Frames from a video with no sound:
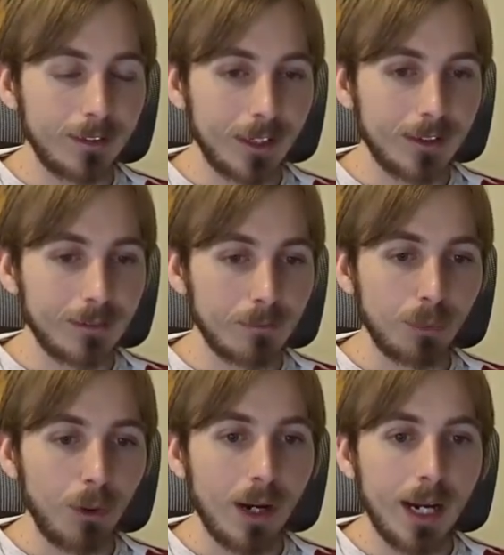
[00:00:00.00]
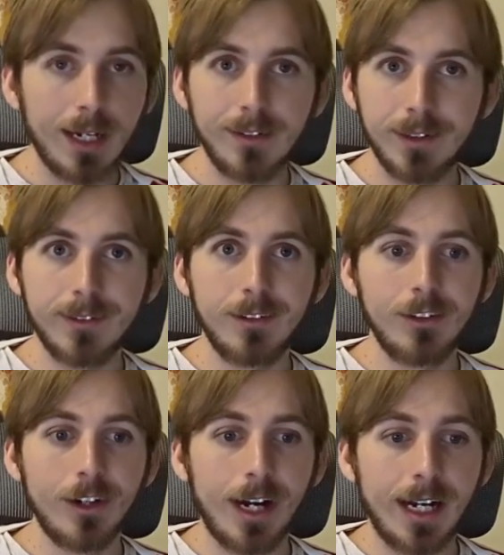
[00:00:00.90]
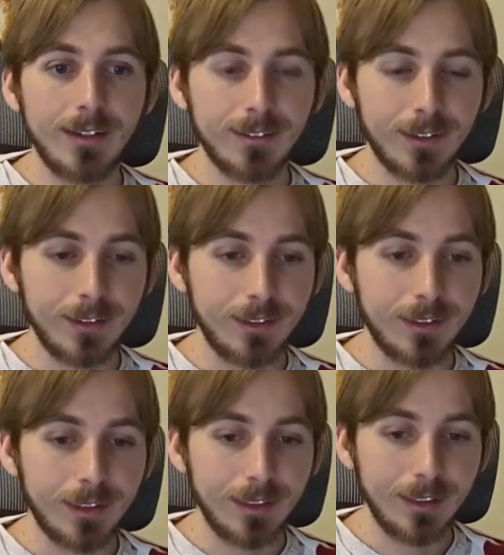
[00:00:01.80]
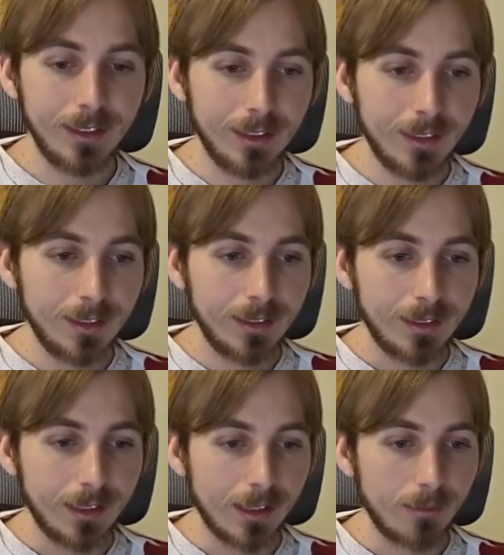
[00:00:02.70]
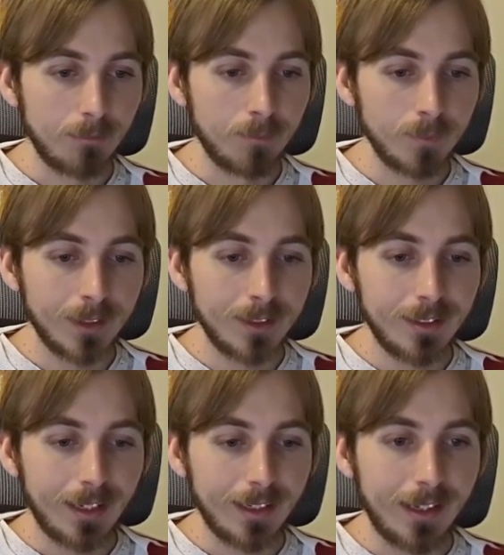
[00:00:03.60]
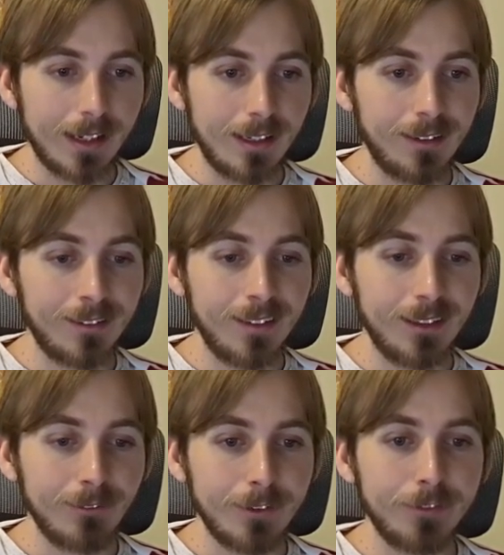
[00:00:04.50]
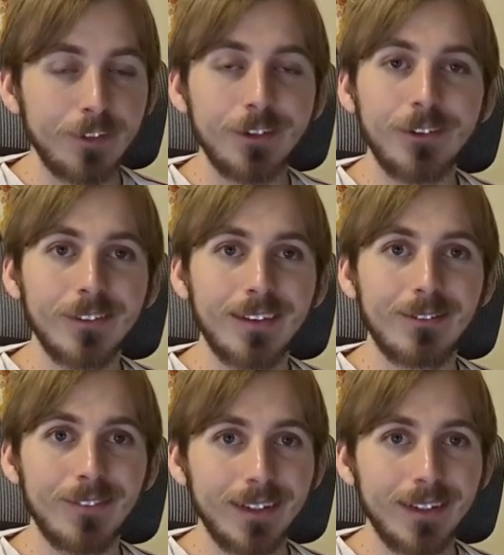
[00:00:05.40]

it nice and bright, nice and light in here. And then we fill this